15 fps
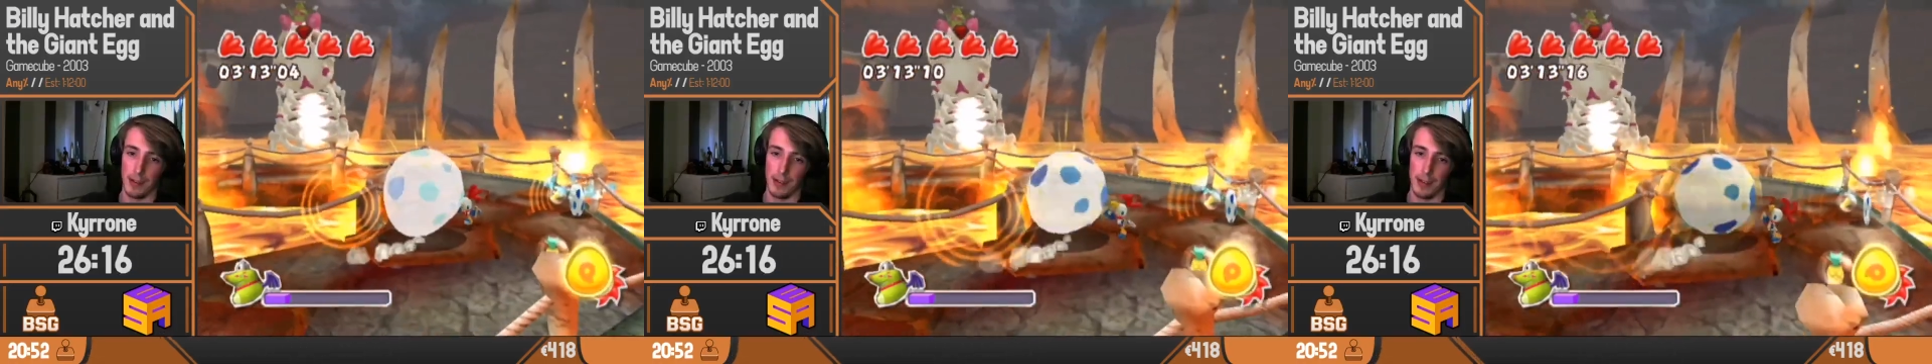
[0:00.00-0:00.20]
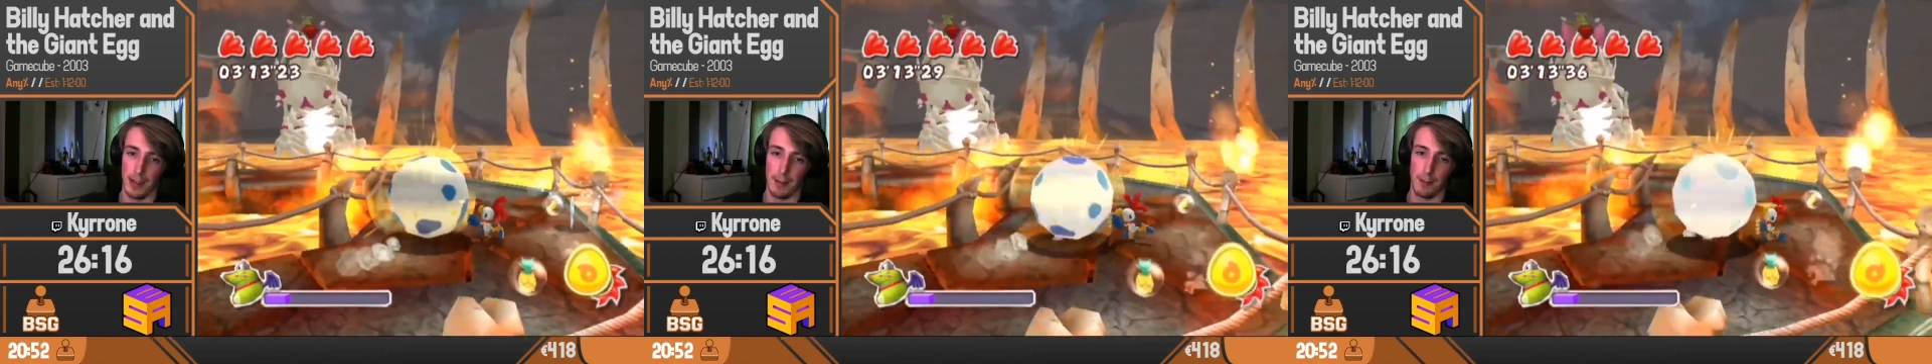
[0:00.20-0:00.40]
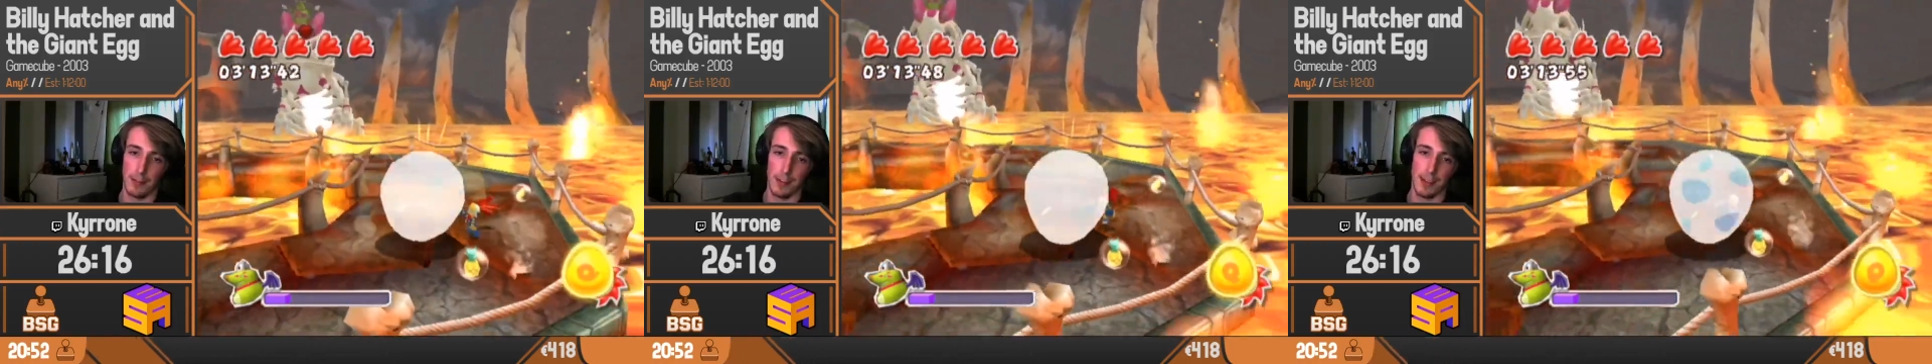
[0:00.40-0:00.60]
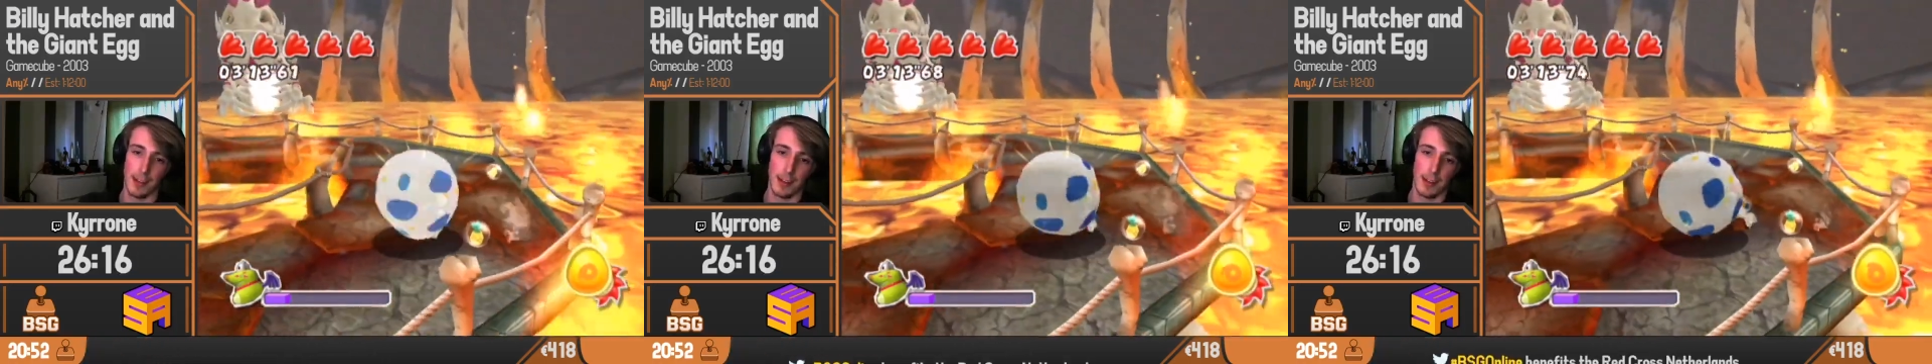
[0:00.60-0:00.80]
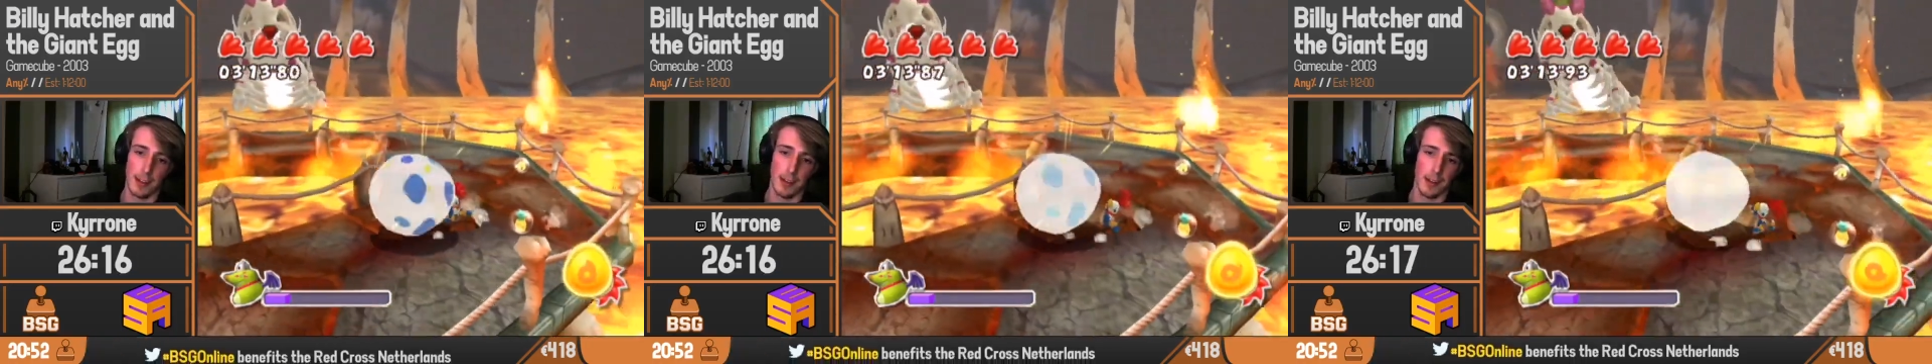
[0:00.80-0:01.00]
ourselves,
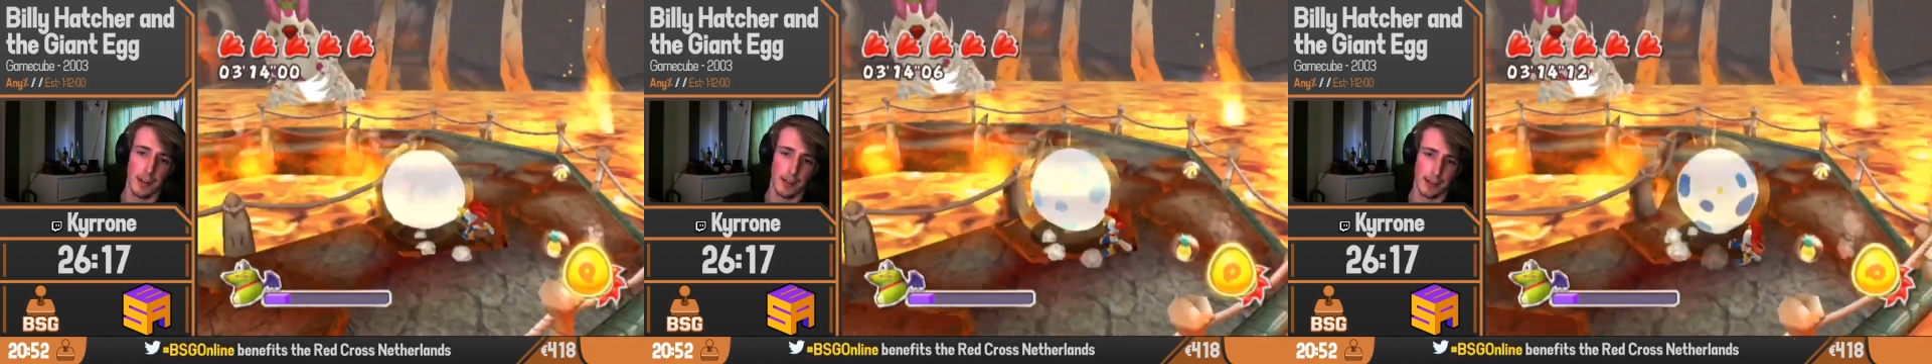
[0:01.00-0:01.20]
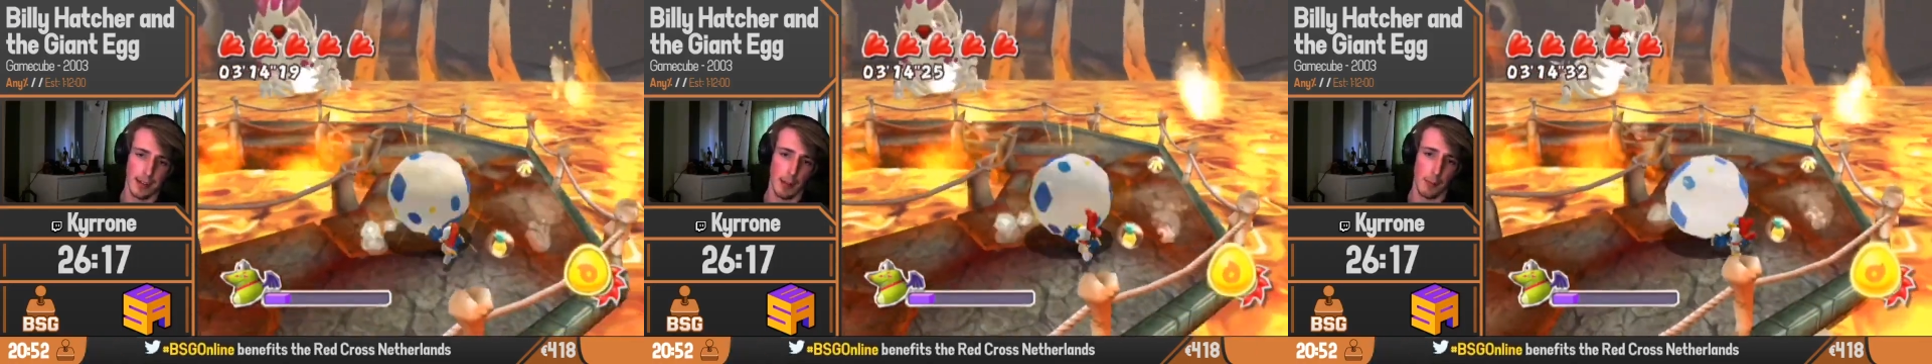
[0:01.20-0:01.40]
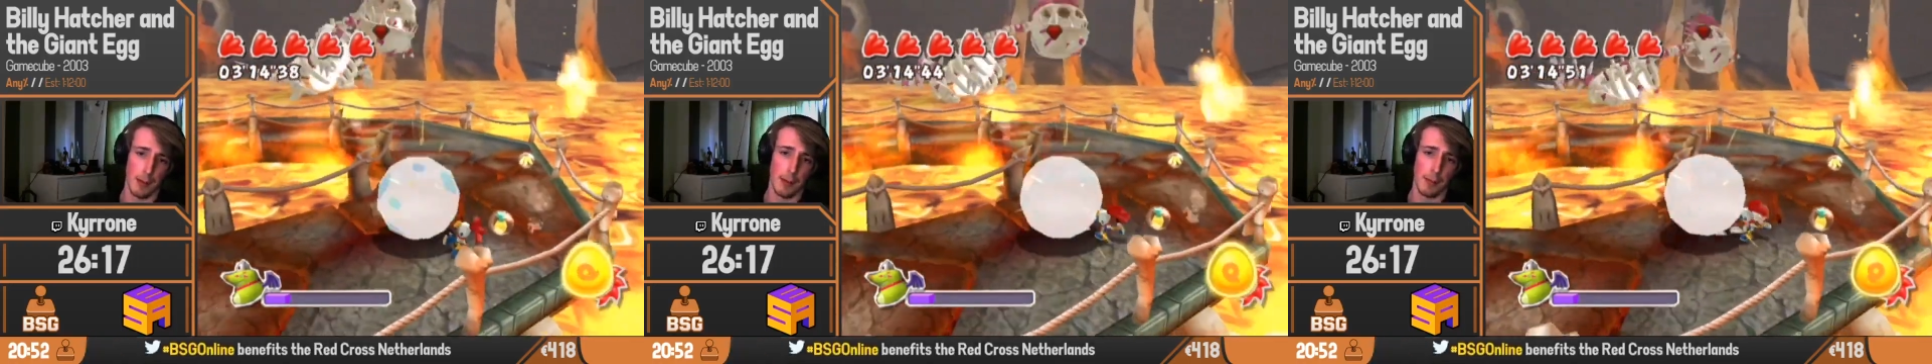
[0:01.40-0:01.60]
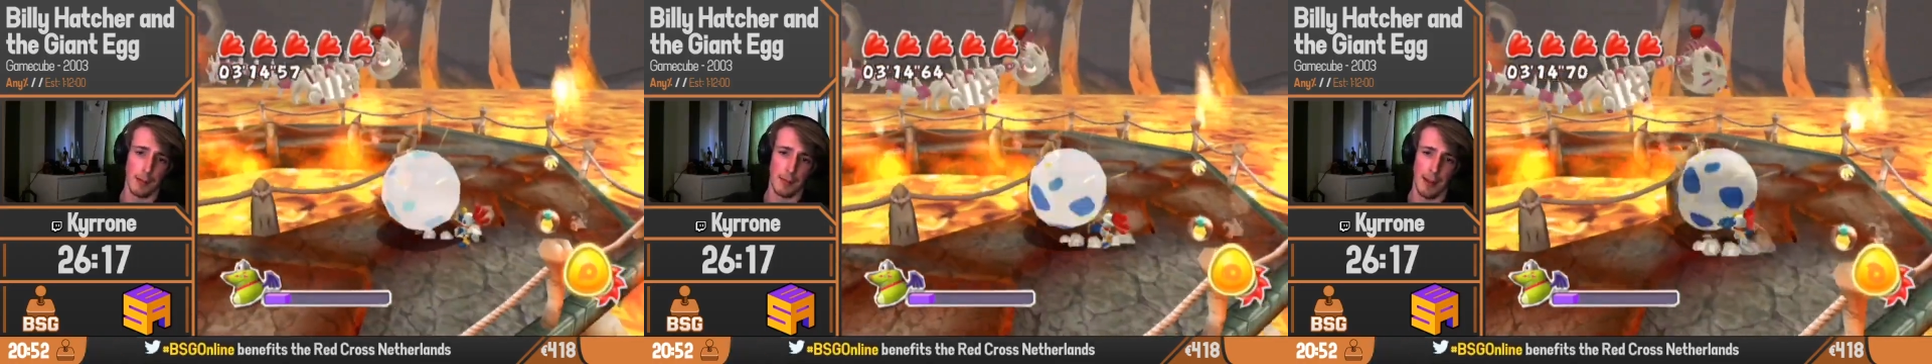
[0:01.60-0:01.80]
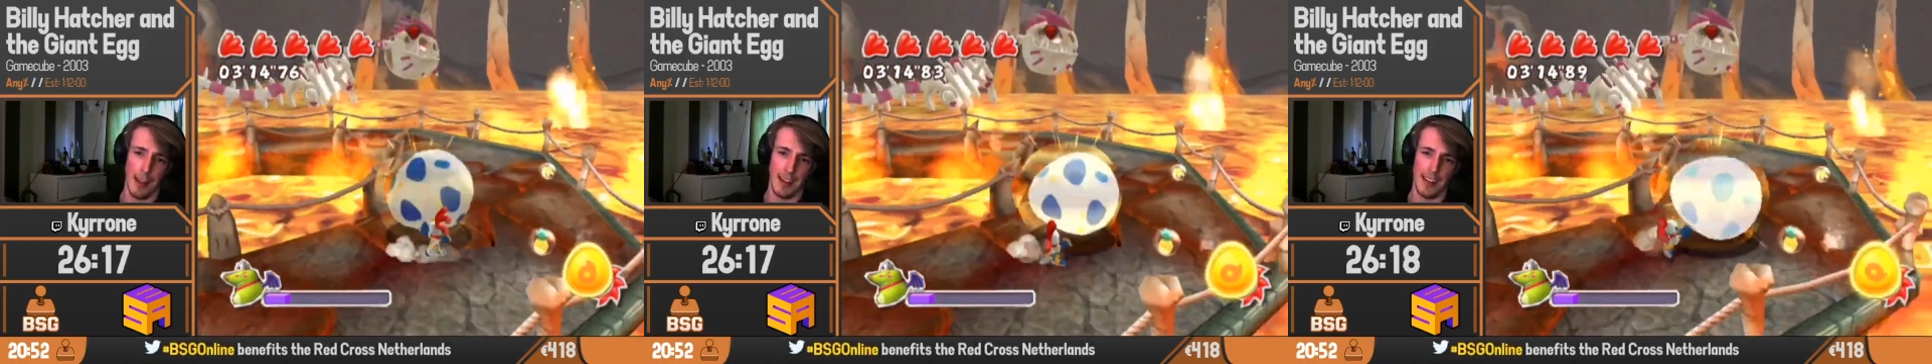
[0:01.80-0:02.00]
slam his
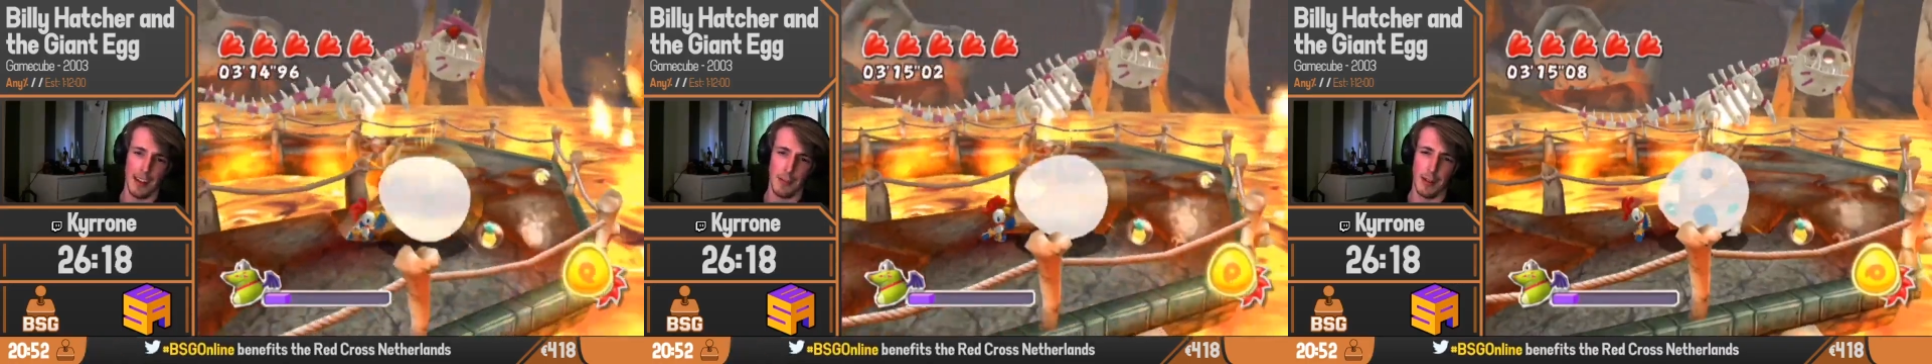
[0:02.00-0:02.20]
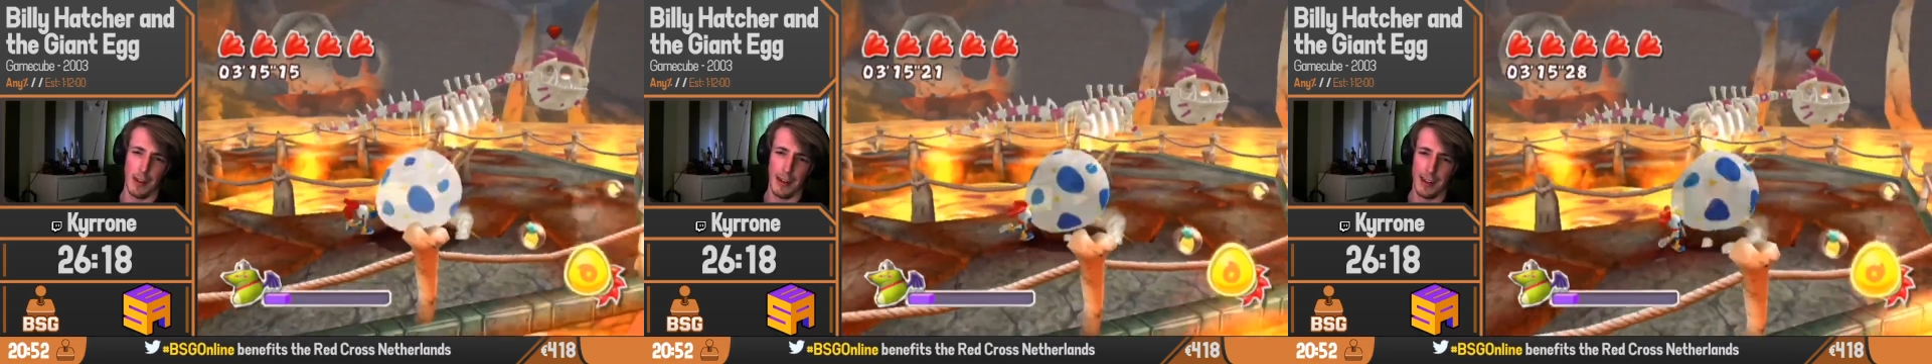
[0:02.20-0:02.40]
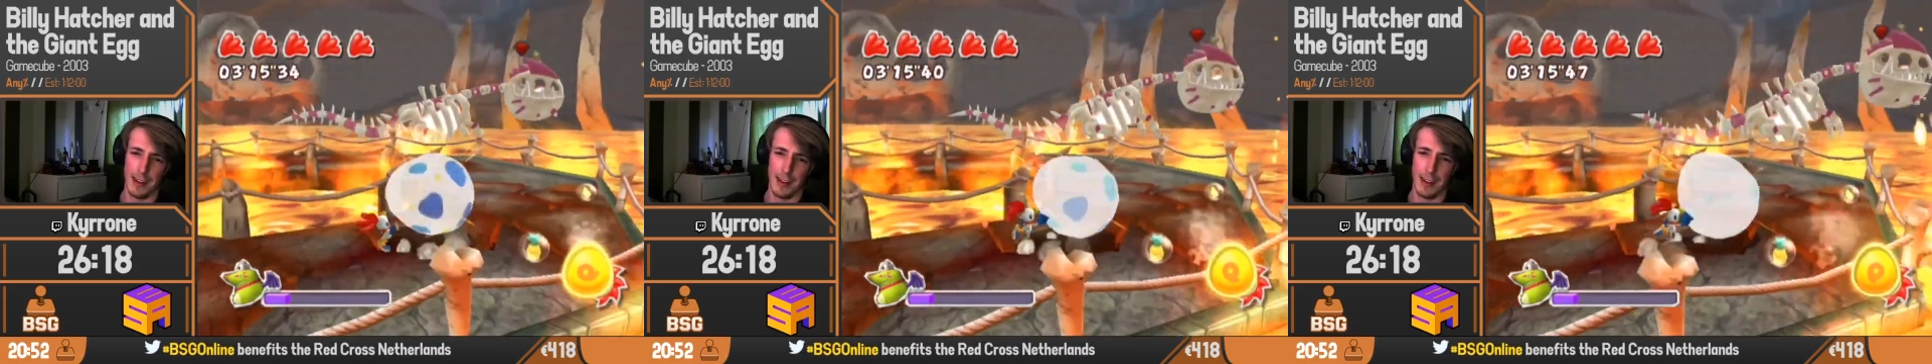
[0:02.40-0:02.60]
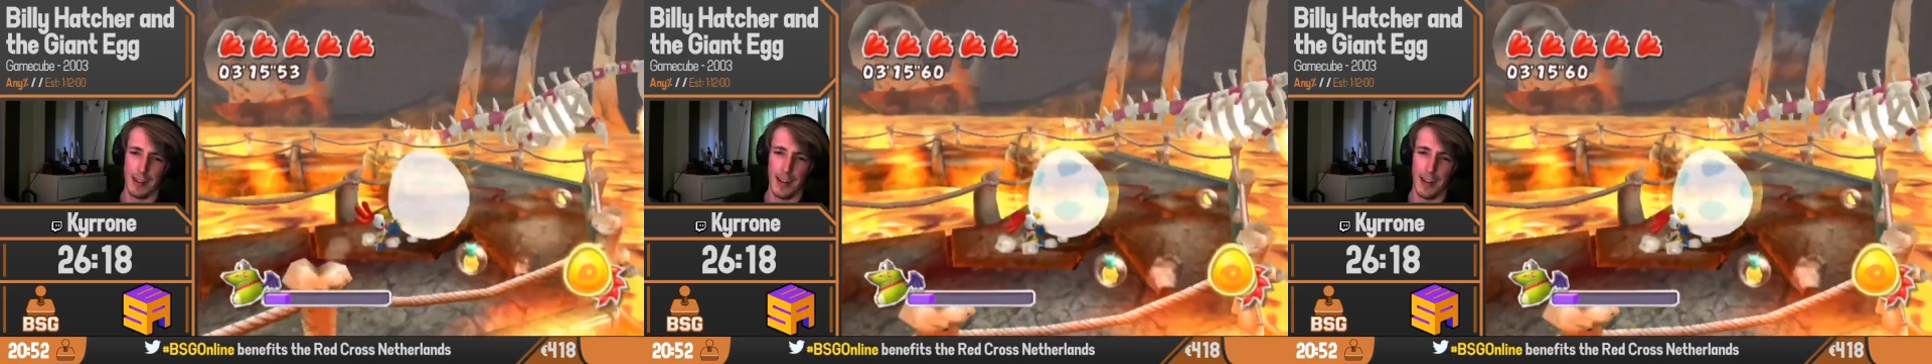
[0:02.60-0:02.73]
head down early.